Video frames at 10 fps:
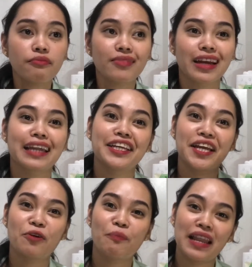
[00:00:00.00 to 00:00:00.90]

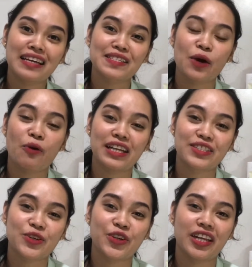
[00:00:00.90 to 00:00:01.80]
kanina ko pa lang sa
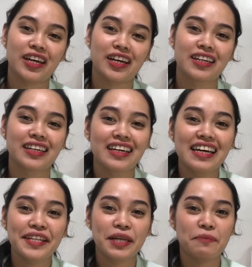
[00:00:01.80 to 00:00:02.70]
Watson na
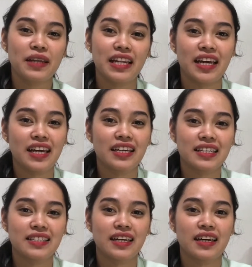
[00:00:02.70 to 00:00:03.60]
nabili
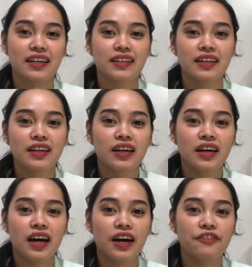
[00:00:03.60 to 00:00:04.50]
kasi
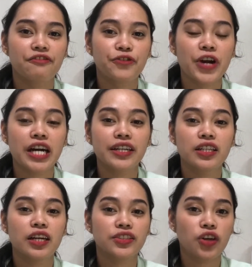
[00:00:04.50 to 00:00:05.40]
I've read a
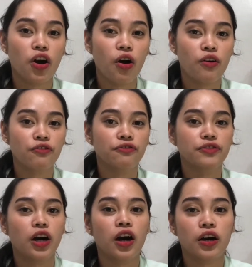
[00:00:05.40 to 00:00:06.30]
lot of
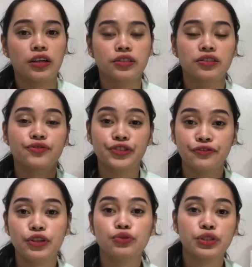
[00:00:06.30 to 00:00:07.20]

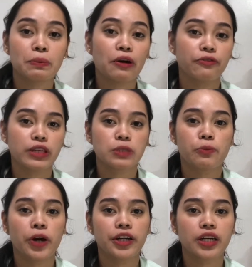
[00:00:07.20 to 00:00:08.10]
reviews about this
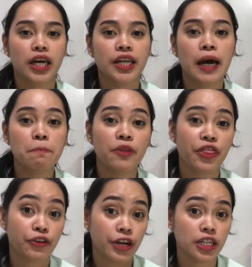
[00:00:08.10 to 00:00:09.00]
product and I'm
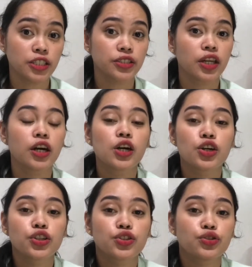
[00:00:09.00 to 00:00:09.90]
thrilled
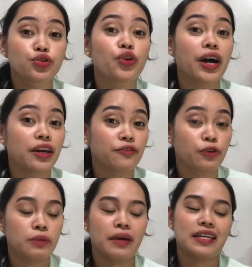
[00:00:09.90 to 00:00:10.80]
to try it
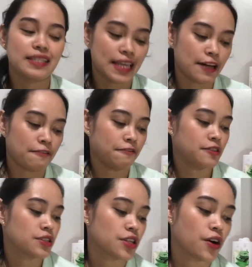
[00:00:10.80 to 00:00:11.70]
for myself.
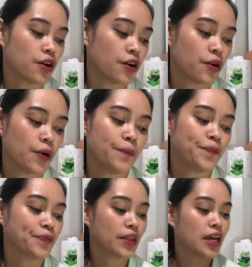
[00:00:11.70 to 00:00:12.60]
So,
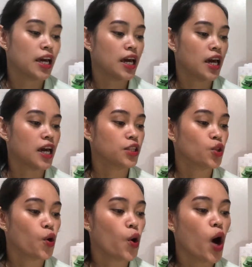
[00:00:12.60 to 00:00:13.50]

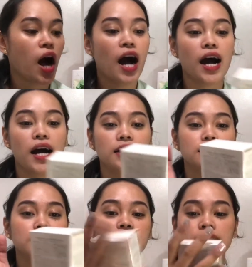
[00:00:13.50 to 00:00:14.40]
ito ang